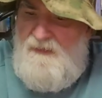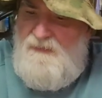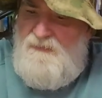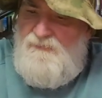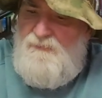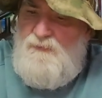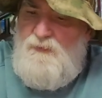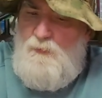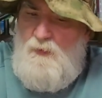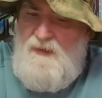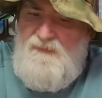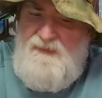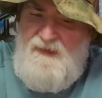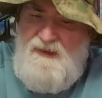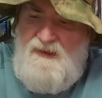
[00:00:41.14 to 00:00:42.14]
There's only
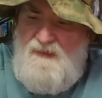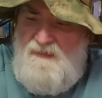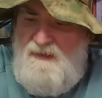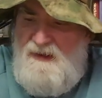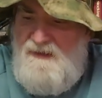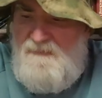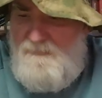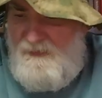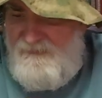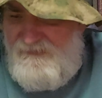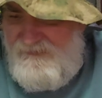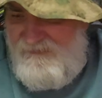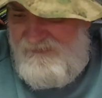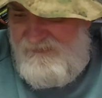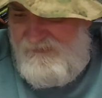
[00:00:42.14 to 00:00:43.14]
one thing I don't like about
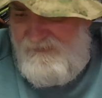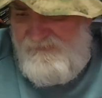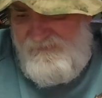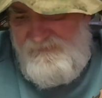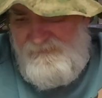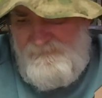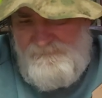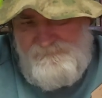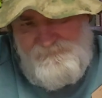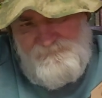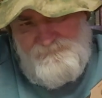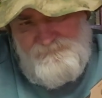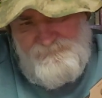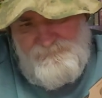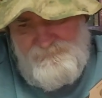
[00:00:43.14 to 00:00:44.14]
these shears,
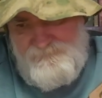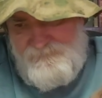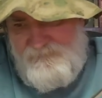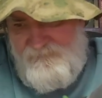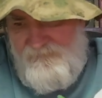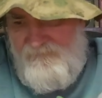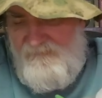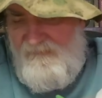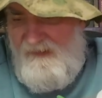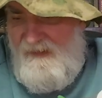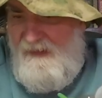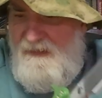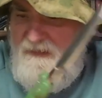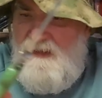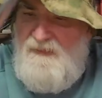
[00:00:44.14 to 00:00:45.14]

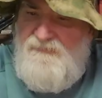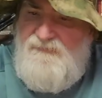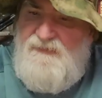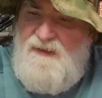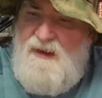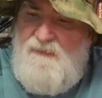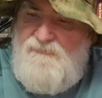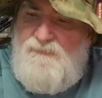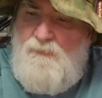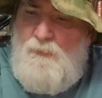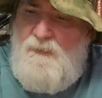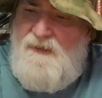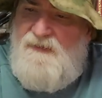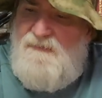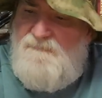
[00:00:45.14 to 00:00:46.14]
and that's the actual
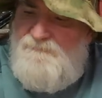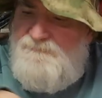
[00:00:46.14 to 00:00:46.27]
weight.